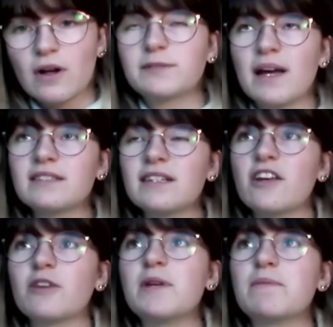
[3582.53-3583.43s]
especially
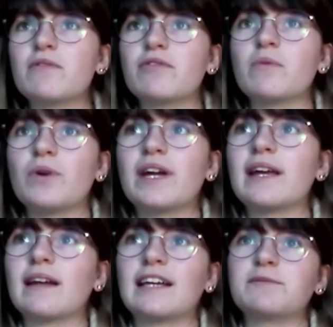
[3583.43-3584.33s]
the young people from the
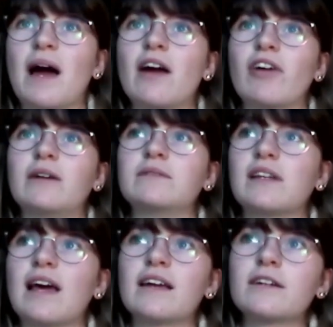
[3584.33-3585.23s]
working class backgrounds,
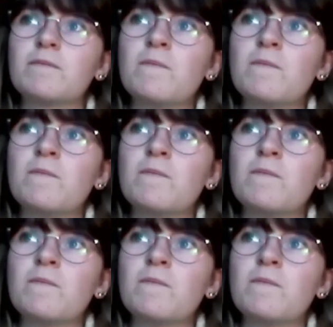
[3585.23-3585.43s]
like,